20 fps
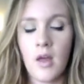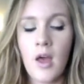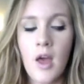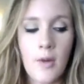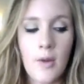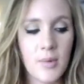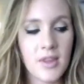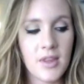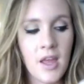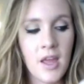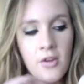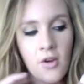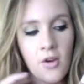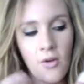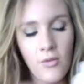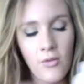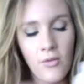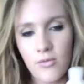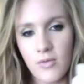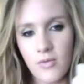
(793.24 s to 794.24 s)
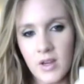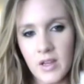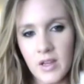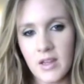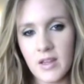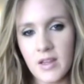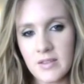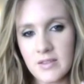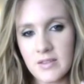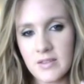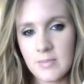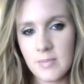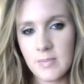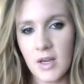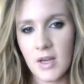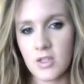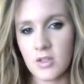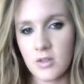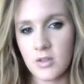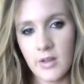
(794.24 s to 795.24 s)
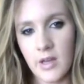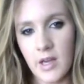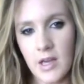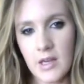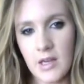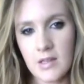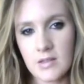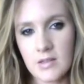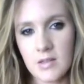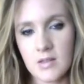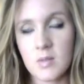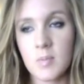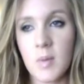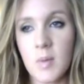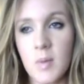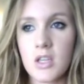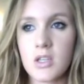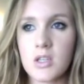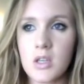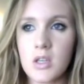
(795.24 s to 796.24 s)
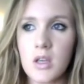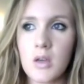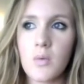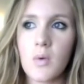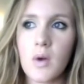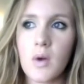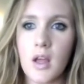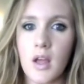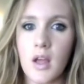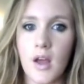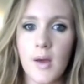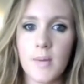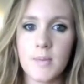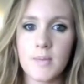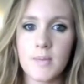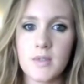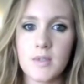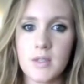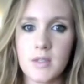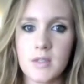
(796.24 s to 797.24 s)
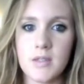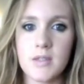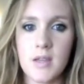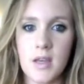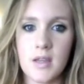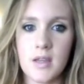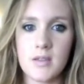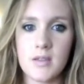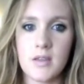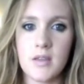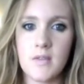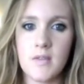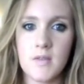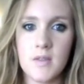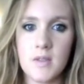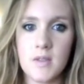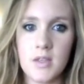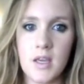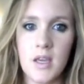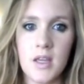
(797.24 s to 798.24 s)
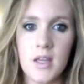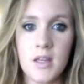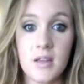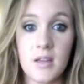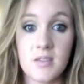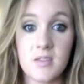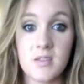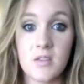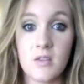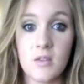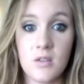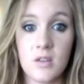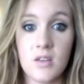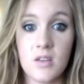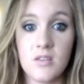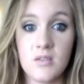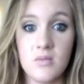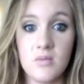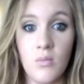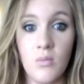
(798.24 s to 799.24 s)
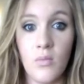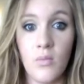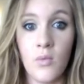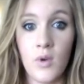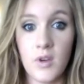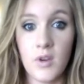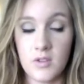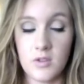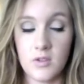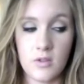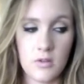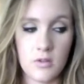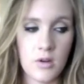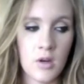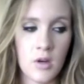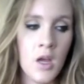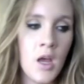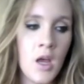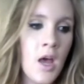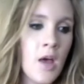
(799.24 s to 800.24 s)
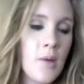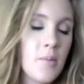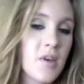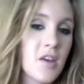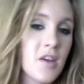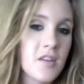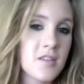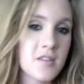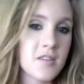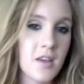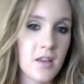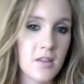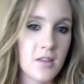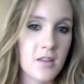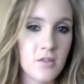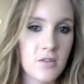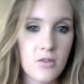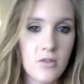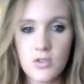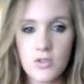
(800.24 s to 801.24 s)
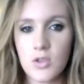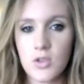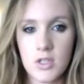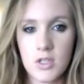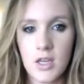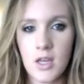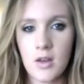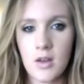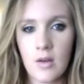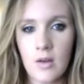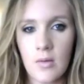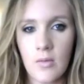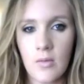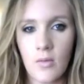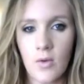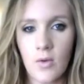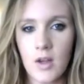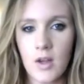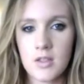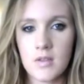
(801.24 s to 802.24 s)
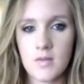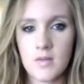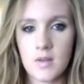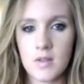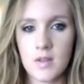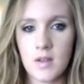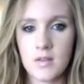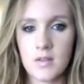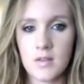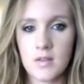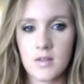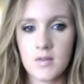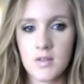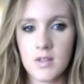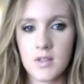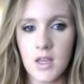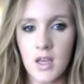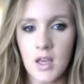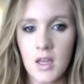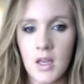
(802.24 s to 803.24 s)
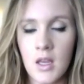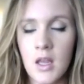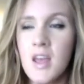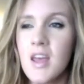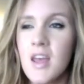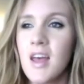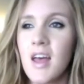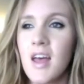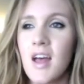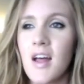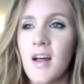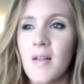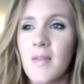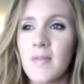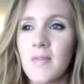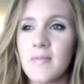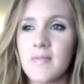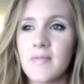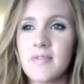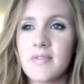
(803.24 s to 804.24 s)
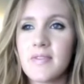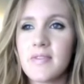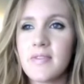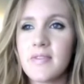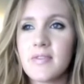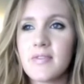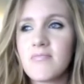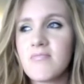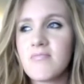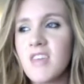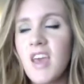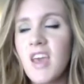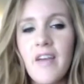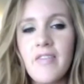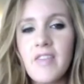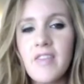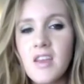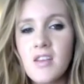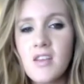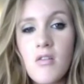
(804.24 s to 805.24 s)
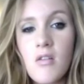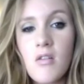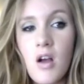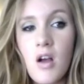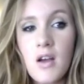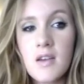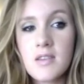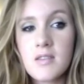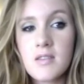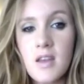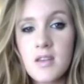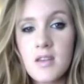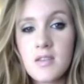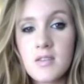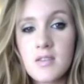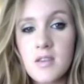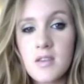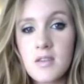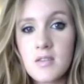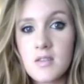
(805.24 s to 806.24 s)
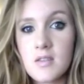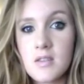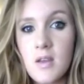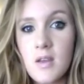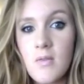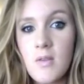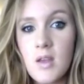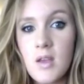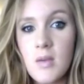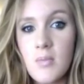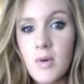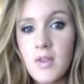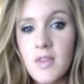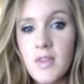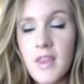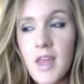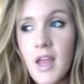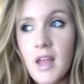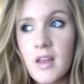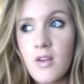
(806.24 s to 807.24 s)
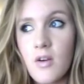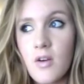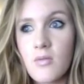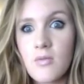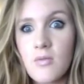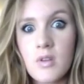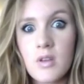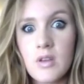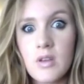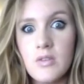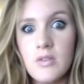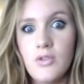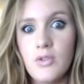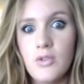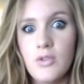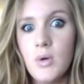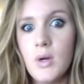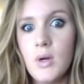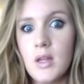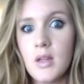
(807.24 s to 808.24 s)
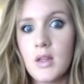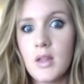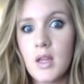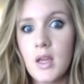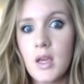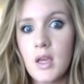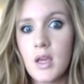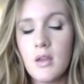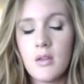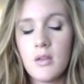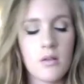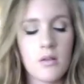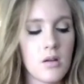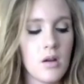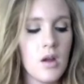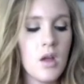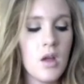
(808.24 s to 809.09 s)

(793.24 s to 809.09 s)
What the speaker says: but they don't really specialize, especially when it comes to sensitive skin that still needs moisture. Because like the Neutrogena ones for sensitive skin, yeah, they don't cause any sensitivity, but they don't really do anything either.